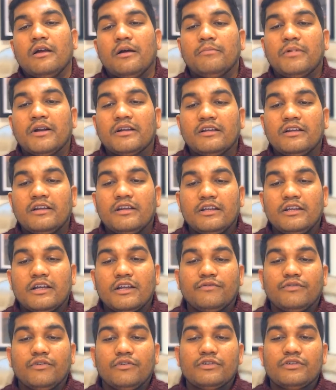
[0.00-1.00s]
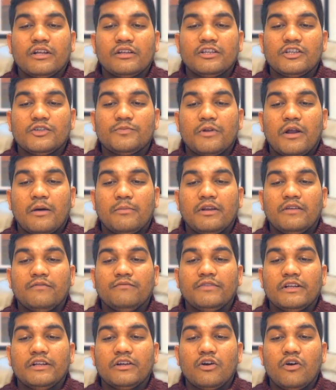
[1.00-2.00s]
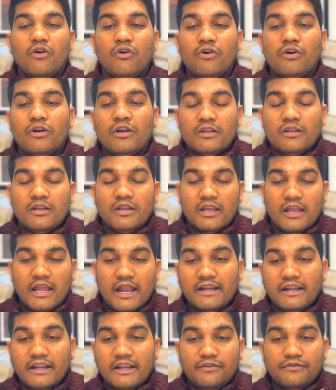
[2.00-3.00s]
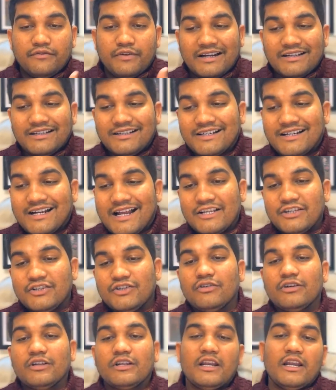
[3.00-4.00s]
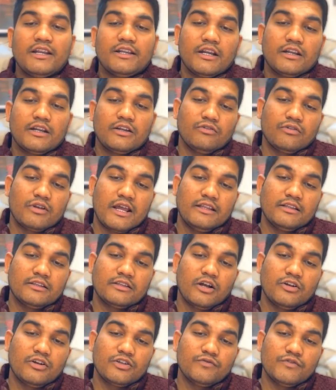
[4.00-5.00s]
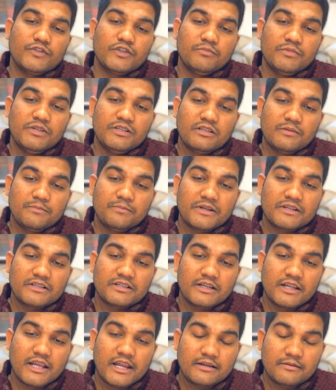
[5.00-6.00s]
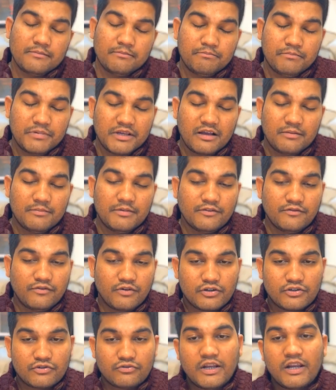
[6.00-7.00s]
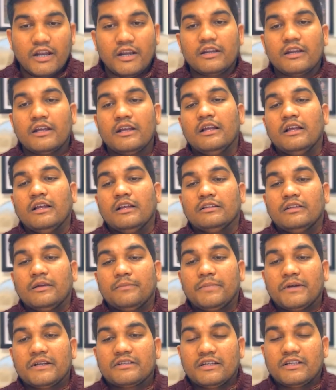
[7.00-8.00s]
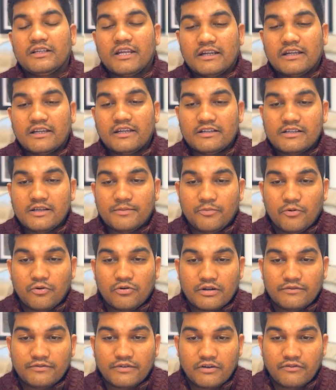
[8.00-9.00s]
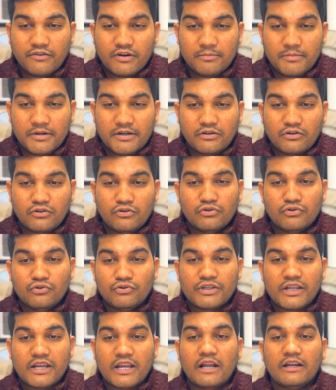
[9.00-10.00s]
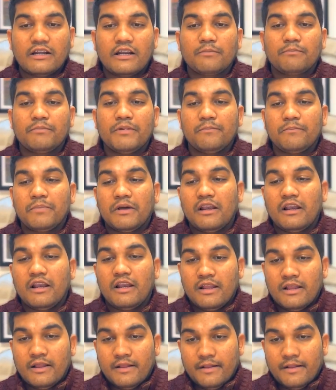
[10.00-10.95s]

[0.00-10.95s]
But in near future, this problem will go. And in fact, Raja Yoga related to ninth house, which means the person get becoming fortunate, the person getting support of government, gurus and elder people,